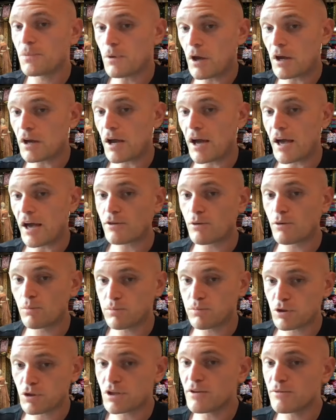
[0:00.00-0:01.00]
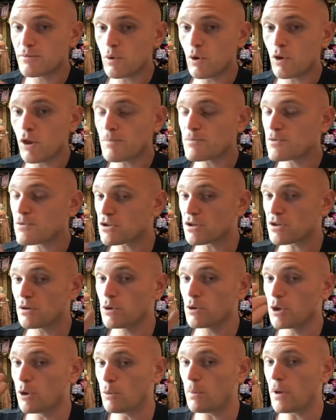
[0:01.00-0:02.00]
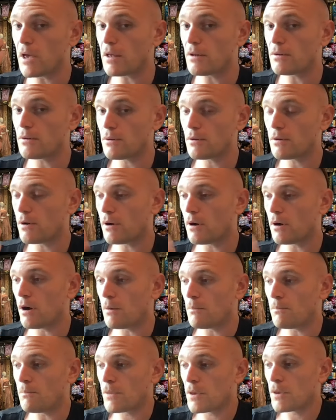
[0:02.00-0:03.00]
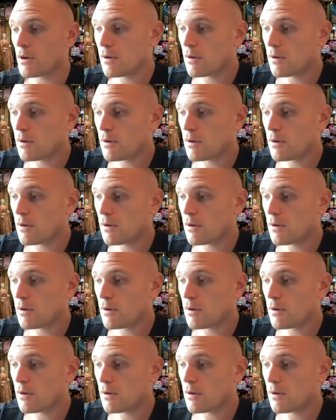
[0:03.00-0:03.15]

Like I had the sleeves rolled up just a little bit. Um